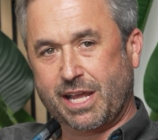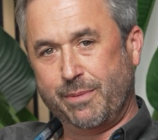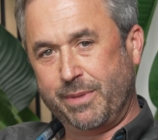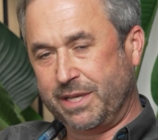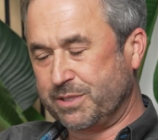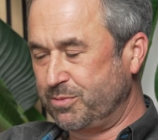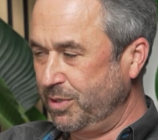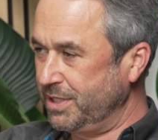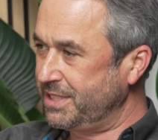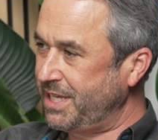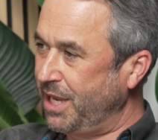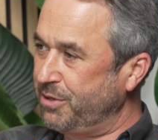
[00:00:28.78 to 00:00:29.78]
Cummings Real
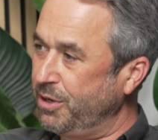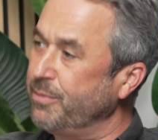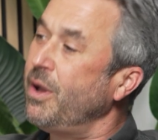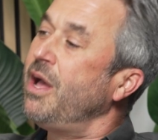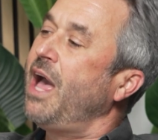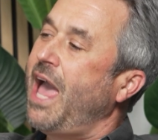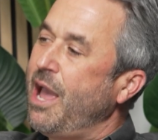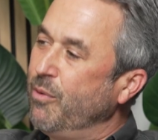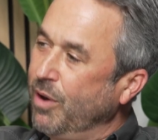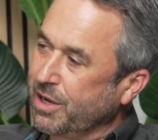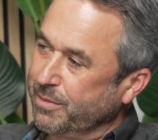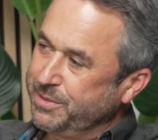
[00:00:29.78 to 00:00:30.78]
Estate Group. Hey,
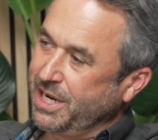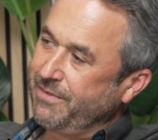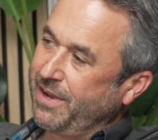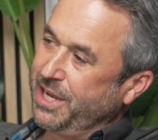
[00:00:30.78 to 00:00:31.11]
welcome, Jeff. How